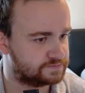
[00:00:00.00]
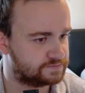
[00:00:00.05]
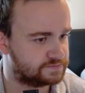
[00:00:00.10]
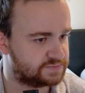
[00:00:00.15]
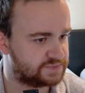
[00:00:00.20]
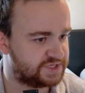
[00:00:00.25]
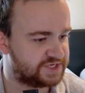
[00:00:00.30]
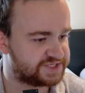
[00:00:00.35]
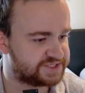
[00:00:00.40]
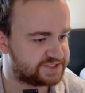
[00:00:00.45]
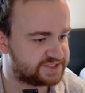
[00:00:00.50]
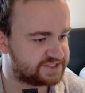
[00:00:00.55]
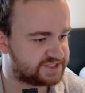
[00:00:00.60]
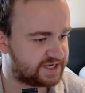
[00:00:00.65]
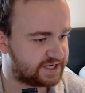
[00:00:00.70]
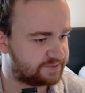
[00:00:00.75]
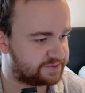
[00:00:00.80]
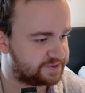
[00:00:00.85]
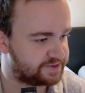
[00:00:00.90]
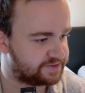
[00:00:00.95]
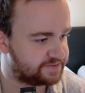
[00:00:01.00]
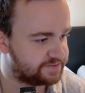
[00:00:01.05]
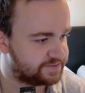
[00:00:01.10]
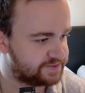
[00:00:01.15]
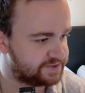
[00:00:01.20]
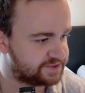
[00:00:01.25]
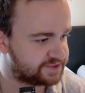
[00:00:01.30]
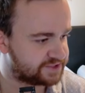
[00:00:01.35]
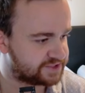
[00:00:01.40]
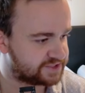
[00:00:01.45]
Doesn't tap it.
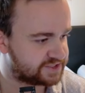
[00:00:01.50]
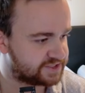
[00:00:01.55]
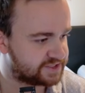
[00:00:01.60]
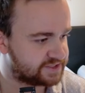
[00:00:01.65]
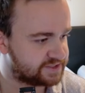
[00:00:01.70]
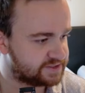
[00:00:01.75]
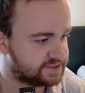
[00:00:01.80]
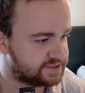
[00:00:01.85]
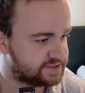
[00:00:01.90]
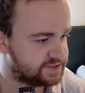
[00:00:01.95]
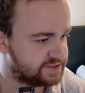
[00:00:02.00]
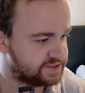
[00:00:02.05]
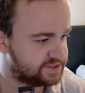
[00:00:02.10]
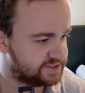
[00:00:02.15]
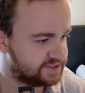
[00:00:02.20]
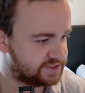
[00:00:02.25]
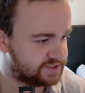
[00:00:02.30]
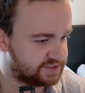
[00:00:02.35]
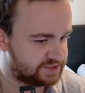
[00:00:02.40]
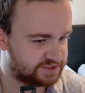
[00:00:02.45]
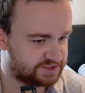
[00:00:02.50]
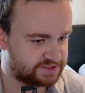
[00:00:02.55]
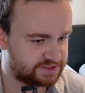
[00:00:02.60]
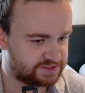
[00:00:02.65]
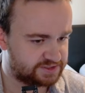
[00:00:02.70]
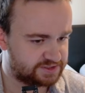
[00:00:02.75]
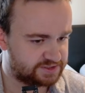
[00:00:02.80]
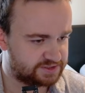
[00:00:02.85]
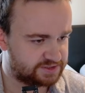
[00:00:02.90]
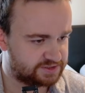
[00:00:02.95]
Interesting.
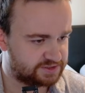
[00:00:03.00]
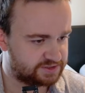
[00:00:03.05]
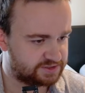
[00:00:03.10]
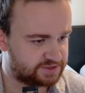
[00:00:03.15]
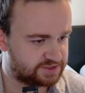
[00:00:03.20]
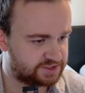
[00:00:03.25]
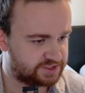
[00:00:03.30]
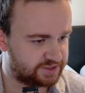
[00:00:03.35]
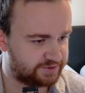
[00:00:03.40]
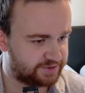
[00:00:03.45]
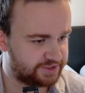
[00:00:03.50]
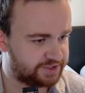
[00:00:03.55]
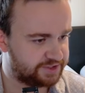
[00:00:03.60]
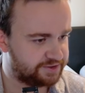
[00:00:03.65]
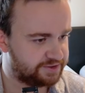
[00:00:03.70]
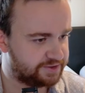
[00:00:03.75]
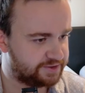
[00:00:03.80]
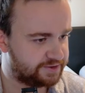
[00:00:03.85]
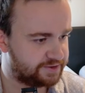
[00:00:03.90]
Let's go with you.